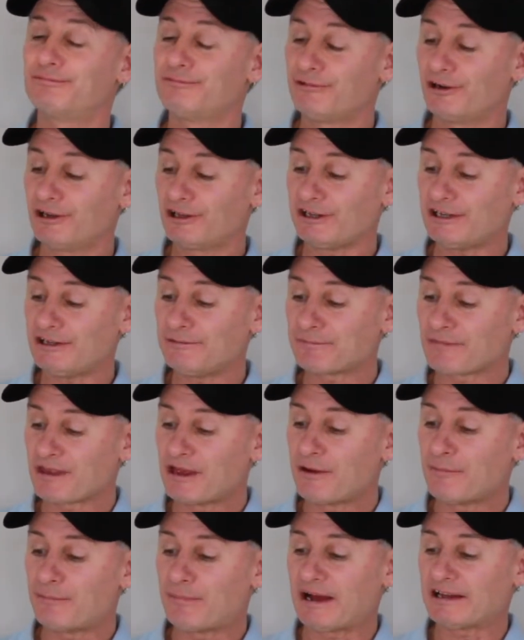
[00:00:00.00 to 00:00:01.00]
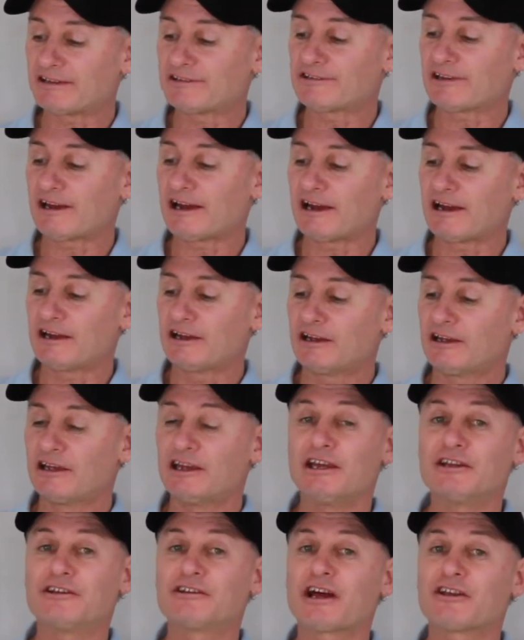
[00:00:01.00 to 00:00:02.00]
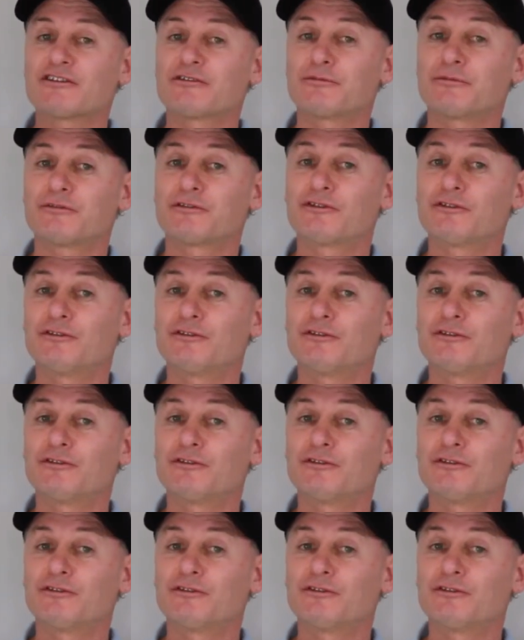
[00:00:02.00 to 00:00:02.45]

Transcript: really, but uh, it does